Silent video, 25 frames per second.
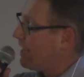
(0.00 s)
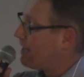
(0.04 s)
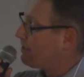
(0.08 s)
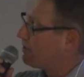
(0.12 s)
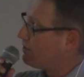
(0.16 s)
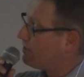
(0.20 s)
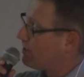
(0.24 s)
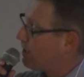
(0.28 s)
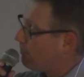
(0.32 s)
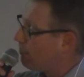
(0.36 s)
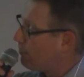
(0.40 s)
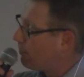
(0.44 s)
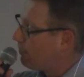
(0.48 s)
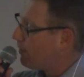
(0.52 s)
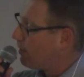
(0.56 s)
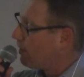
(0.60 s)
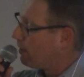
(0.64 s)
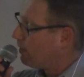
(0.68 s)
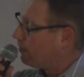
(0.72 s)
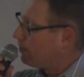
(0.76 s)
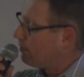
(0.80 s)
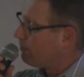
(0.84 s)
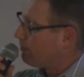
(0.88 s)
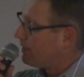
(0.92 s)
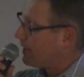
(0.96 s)
had to dump a,
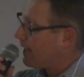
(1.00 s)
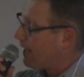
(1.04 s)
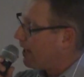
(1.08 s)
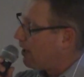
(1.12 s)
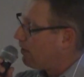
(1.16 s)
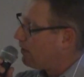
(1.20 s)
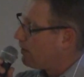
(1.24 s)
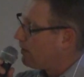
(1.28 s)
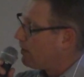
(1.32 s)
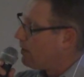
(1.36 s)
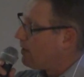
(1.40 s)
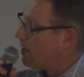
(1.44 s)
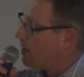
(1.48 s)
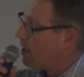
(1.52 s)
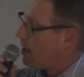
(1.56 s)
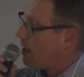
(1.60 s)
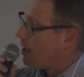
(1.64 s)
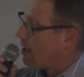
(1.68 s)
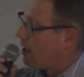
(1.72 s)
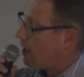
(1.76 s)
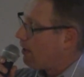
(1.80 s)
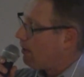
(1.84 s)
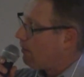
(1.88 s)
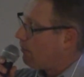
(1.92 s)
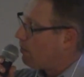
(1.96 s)
a little bit out.
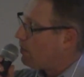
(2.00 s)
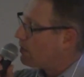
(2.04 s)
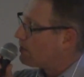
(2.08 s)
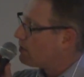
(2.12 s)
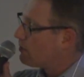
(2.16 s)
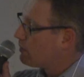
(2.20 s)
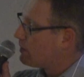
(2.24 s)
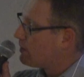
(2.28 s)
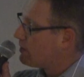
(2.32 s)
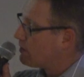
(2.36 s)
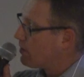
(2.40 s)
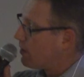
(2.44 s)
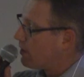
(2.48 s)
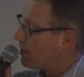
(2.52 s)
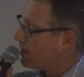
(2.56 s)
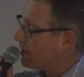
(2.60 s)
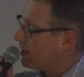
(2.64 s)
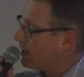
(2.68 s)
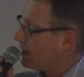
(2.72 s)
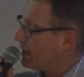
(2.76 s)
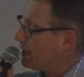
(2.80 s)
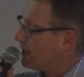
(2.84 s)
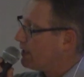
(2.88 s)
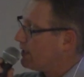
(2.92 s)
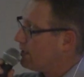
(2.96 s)
Uh, once we started
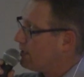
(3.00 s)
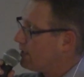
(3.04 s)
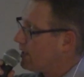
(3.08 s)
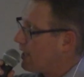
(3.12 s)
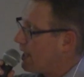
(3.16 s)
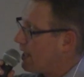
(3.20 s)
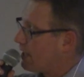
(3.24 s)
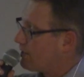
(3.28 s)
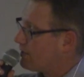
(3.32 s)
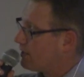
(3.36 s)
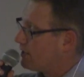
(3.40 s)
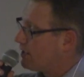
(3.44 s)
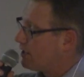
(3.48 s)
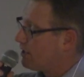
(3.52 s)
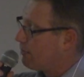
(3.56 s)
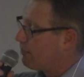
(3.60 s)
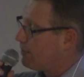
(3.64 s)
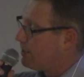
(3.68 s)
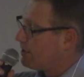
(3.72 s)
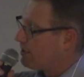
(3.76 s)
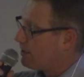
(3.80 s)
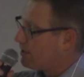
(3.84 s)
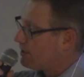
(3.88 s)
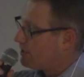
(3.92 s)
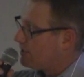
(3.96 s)
getting these tanks and getting them
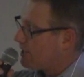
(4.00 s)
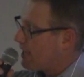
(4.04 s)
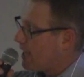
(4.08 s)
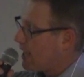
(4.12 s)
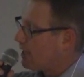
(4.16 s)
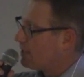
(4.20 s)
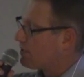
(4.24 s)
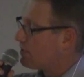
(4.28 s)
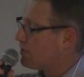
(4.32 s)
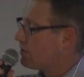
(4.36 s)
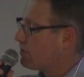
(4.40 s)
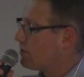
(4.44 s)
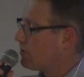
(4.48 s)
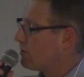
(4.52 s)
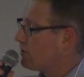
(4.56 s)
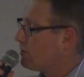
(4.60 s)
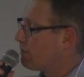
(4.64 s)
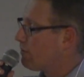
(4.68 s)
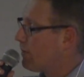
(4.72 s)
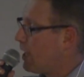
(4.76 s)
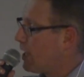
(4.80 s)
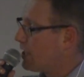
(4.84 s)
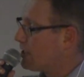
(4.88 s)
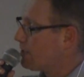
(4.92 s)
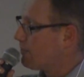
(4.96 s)
into the tanks as soon as
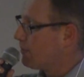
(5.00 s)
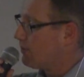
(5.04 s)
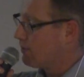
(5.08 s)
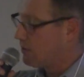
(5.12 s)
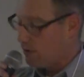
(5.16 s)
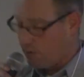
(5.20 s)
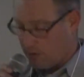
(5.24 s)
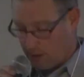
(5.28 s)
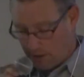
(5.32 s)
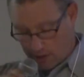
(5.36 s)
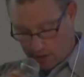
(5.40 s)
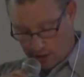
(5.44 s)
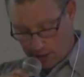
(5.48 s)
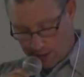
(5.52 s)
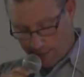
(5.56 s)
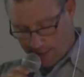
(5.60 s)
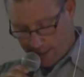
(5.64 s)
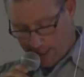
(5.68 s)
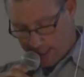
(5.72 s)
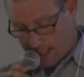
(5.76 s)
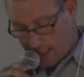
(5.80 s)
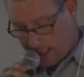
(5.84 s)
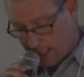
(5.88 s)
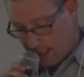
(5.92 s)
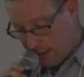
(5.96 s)
possible, though, we
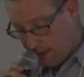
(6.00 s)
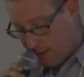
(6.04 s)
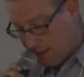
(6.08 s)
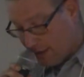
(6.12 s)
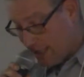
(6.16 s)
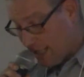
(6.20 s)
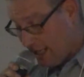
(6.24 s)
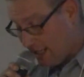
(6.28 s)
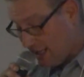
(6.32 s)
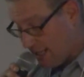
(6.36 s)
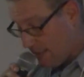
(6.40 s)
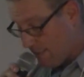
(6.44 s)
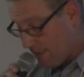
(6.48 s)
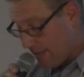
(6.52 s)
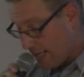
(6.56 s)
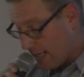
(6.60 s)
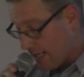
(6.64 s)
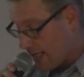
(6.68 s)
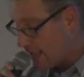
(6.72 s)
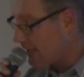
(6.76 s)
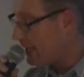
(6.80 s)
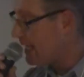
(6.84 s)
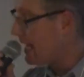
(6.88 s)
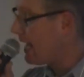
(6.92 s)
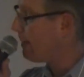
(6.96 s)
eliminated,
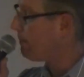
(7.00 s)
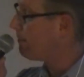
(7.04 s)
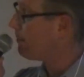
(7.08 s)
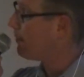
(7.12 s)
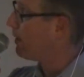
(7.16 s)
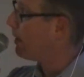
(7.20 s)
eliminated that